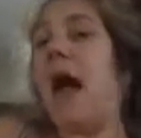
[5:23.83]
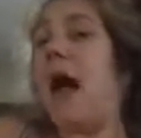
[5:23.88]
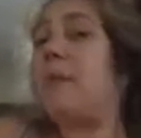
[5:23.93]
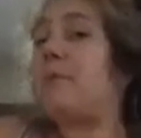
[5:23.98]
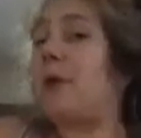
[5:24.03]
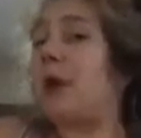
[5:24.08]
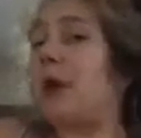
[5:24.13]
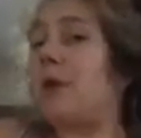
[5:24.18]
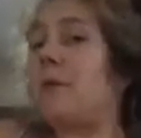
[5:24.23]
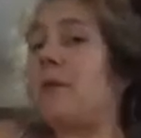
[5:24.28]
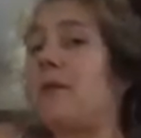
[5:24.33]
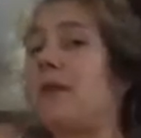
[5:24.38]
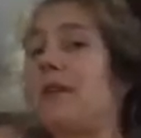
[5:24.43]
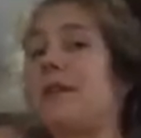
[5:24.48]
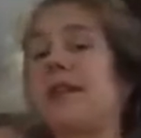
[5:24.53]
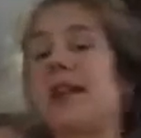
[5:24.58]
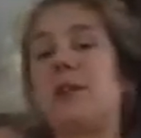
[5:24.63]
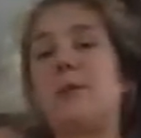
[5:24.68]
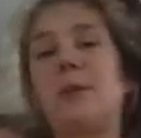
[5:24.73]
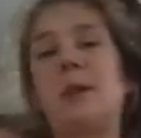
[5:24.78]
And part of me
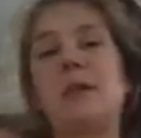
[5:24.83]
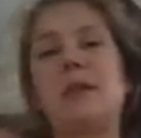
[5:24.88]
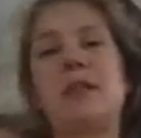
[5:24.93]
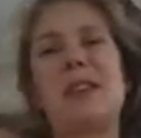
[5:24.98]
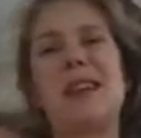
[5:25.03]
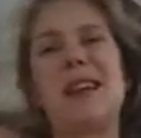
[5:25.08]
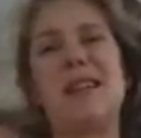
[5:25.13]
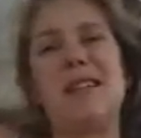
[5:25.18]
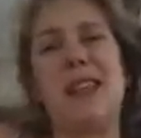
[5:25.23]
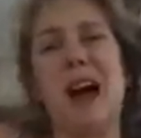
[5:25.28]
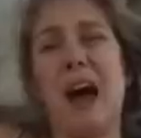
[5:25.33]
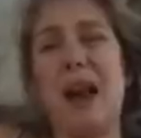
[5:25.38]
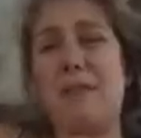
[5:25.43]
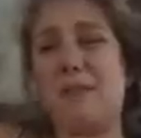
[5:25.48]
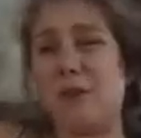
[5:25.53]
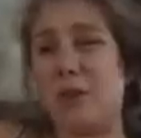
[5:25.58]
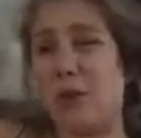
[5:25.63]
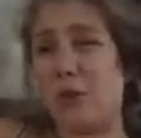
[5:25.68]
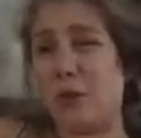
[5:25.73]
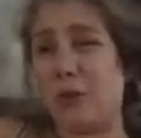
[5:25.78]
thinks that's because it's like a lot
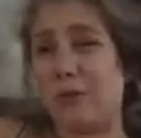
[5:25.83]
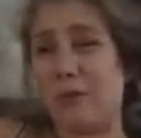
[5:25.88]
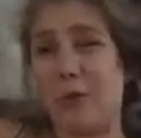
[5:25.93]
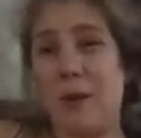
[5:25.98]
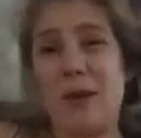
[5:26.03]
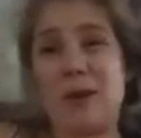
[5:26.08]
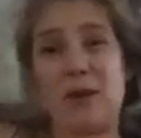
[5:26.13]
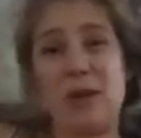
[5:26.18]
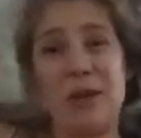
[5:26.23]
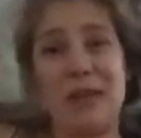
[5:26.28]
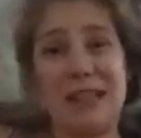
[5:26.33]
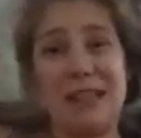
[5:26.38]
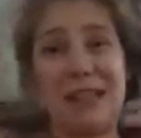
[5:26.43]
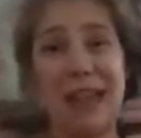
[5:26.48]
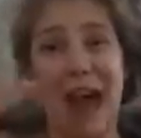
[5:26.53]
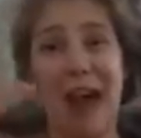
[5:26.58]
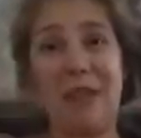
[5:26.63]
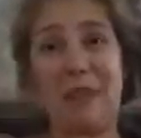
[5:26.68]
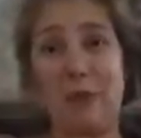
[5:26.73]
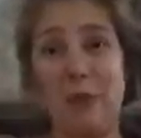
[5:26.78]
of new information he's
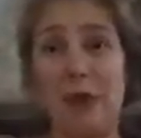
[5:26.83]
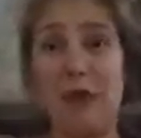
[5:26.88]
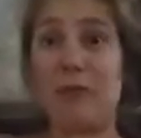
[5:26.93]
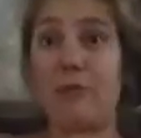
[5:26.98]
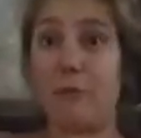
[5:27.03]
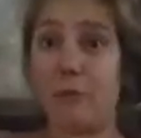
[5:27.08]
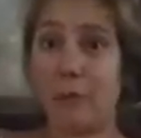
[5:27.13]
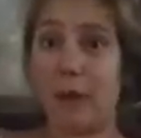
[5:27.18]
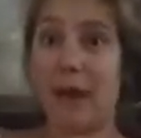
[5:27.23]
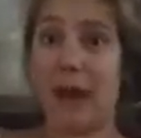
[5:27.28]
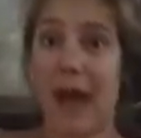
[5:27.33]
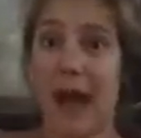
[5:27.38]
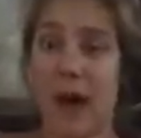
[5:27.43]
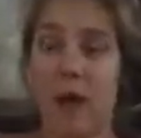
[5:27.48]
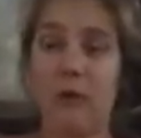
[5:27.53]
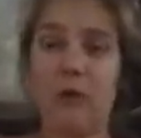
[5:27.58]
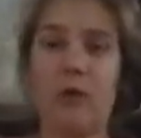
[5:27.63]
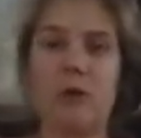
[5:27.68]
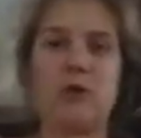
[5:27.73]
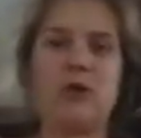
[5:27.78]
gathering from being
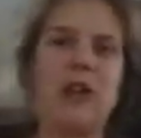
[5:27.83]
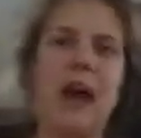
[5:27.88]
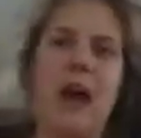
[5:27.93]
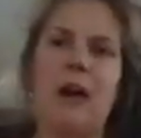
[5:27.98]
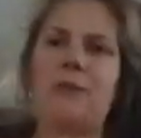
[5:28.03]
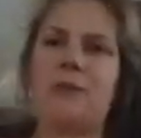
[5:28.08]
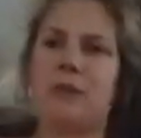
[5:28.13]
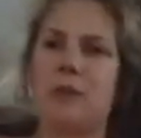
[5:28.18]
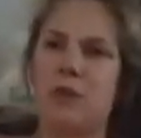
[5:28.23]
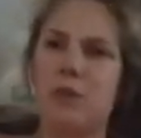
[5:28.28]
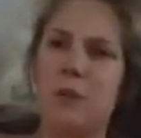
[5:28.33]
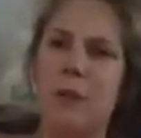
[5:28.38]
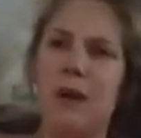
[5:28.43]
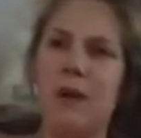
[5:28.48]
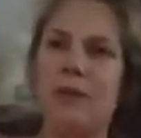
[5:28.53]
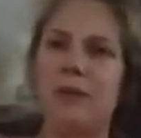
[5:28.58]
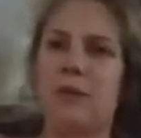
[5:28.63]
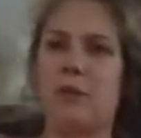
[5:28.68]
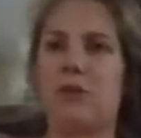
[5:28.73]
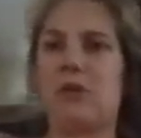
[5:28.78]
out. There's sounds, there's
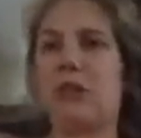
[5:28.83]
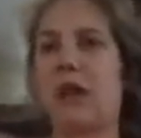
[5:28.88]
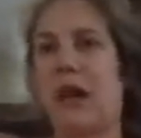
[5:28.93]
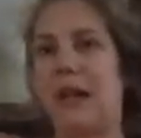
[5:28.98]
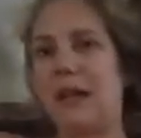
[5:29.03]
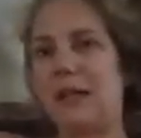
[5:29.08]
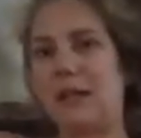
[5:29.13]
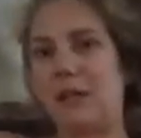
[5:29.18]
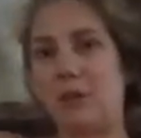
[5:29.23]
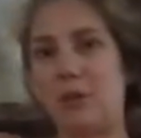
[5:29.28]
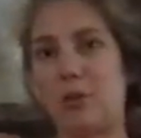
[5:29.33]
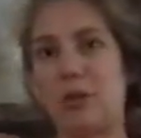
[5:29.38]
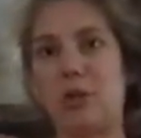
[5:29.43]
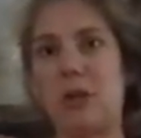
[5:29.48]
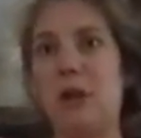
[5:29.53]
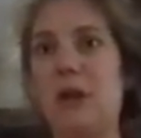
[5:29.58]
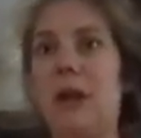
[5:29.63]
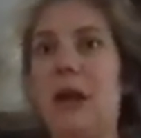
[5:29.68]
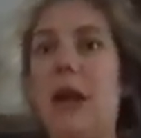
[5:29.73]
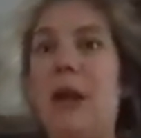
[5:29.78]
smells, there's sights, there's
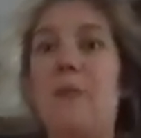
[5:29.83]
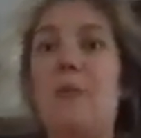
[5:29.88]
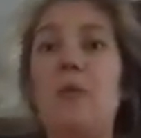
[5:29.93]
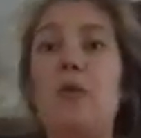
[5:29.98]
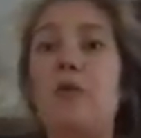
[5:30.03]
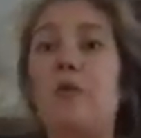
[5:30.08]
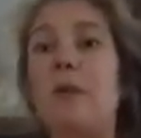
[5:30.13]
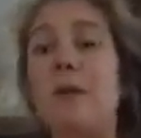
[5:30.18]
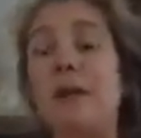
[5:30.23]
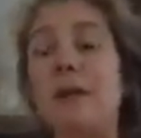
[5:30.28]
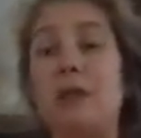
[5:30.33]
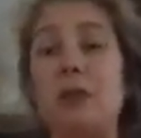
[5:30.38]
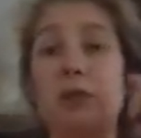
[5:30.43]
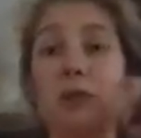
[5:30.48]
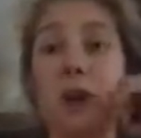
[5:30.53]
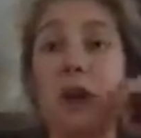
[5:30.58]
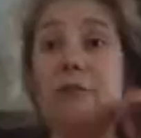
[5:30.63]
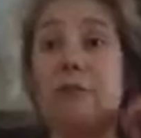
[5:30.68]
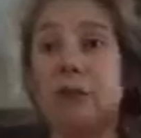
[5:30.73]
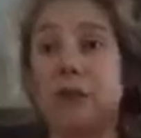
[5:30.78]
movements,
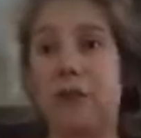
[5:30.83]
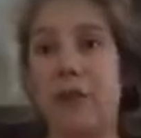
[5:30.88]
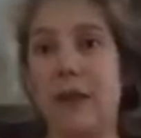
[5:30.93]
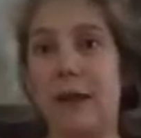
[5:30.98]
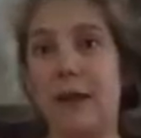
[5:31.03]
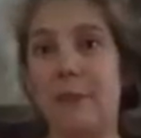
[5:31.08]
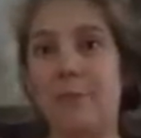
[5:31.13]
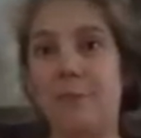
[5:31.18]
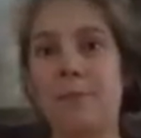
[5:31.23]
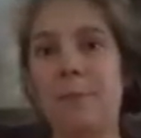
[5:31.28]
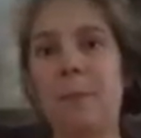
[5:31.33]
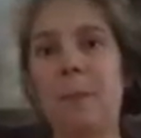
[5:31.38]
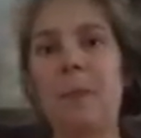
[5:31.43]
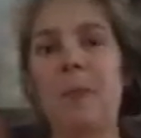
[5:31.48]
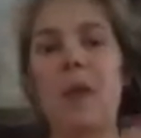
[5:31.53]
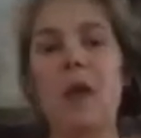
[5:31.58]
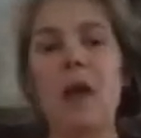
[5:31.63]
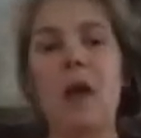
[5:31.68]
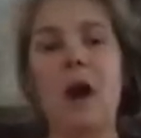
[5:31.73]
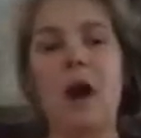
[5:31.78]
there's everything.
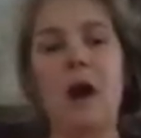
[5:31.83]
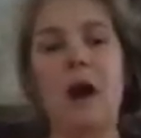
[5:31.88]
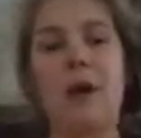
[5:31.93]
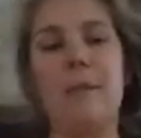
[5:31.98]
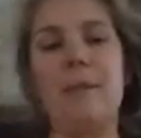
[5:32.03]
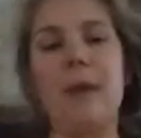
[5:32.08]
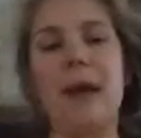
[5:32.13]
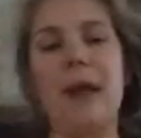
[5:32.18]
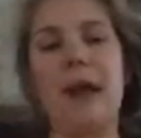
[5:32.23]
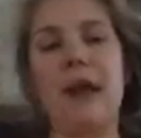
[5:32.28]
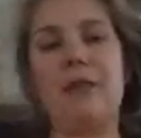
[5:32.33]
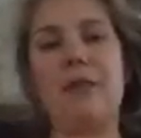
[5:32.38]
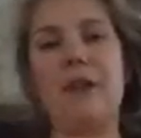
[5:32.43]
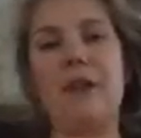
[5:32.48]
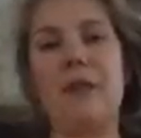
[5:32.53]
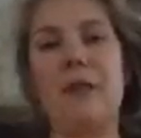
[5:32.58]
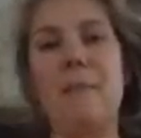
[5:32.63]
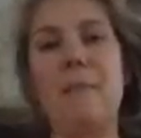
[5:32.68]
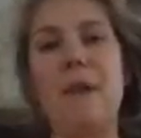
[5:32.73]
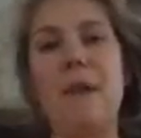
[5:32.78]
And I
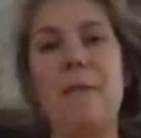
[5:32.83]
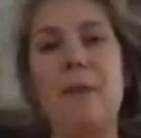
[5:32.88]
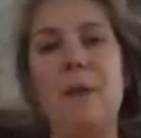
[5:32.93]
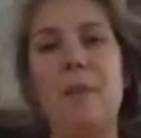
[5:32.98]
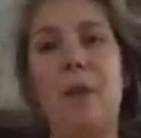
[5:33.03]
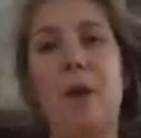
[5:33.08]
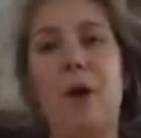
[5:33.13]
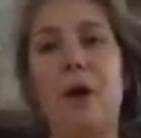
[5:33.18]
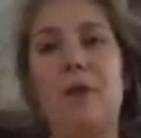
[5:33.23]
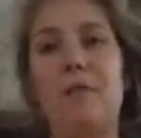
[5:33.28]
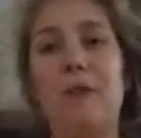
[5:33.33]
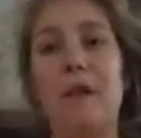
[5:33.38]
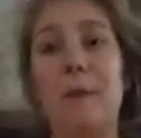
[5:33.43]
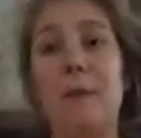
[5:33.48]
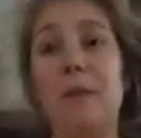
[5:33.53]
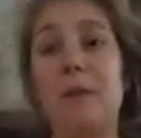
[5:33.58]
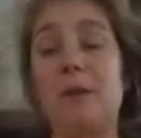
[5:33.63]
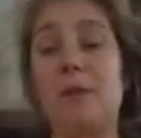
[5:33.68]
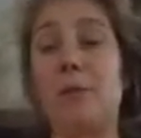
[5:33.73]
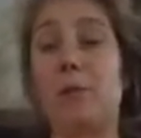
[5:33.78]
think that maybe part of
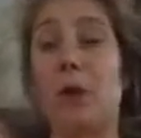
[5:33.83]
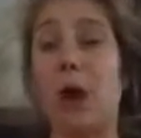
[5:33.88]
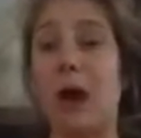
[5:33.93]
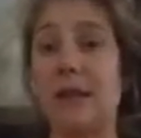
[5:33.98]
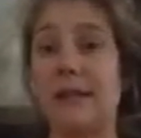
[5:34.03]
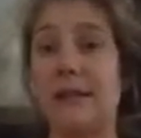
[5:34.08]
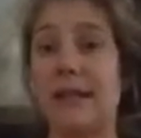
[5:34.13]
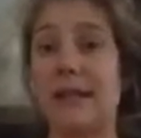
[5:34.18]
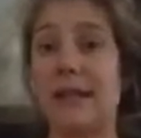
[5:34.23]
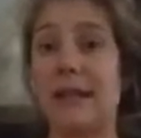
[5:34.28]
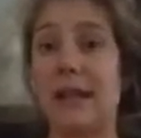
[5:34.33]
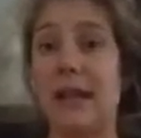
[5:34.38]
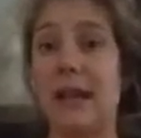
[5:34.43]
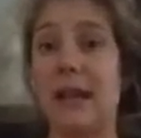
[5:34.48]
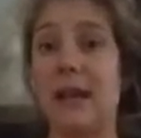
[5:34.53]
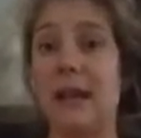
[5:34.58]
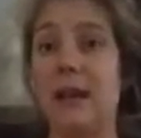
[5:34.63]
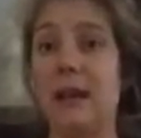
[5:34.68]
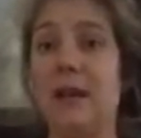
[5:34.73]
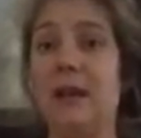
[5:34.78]
him is processing
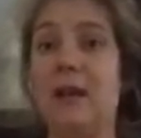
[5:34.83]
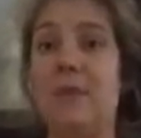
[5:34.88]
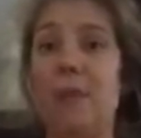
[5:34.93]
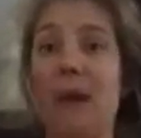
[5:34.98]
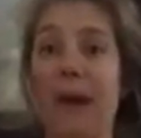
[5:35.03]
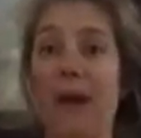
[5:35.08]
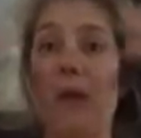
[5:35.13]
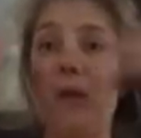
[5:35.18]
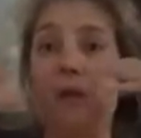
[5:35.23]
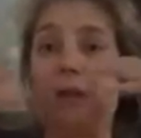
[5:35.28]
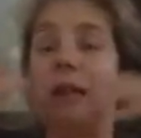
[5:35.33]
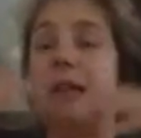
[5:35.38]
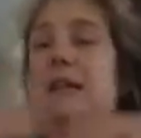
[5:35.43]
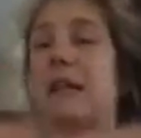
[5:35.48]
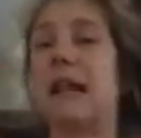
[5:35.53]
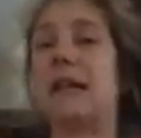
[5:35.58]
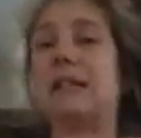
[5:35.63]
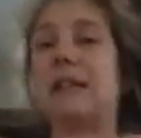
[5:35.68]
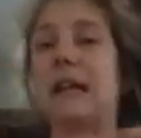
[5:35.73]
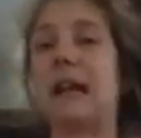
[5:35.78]
it by closing his
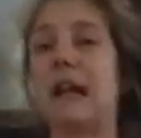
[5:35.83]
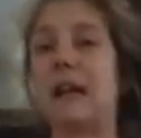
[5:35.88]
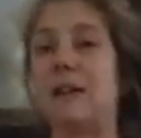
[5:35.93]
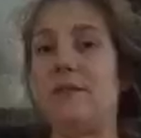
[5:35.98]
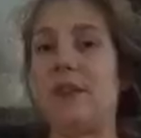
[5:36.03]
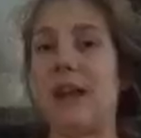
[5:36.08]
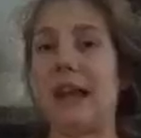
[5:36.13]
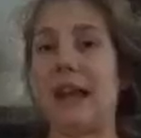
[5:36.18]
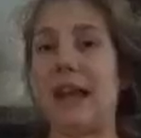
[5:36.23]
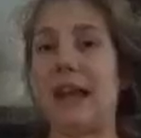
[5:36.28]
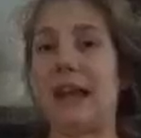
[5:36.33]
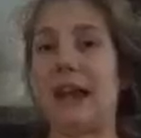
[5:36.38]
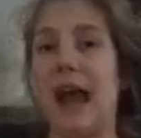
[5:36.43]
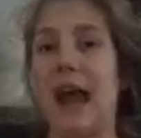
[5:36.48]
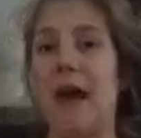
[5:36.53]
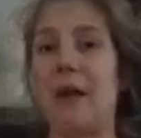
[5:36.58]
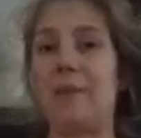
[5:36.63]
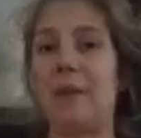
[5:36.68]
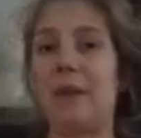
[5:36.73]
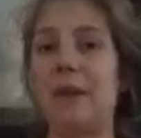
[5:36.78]
eyes and kind of taking a
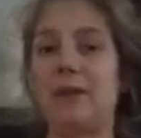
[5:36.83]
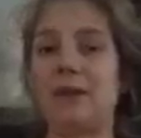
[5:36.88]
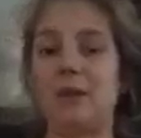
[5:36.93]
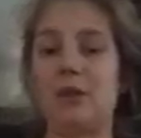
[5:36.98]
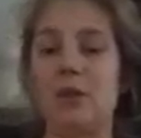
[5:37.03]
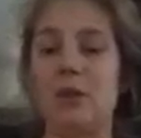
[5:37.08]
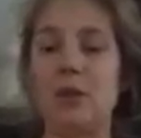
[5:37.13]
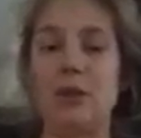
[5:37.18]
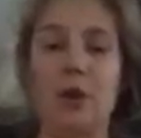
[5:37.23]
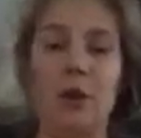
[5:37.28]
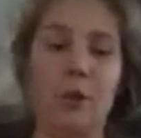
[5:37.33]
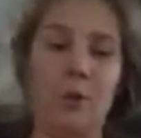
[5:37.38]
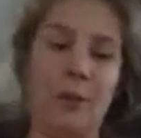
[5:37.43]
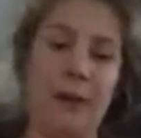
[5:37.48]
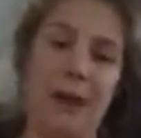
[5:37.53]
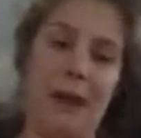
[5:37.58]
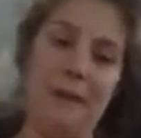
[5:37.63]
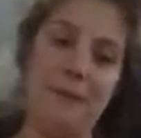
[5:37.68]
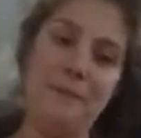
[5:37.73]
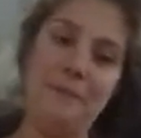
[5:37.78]
nap because it's a little
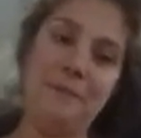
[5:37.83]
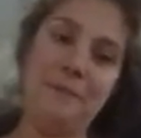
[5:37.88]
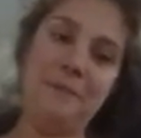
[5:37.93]
bit,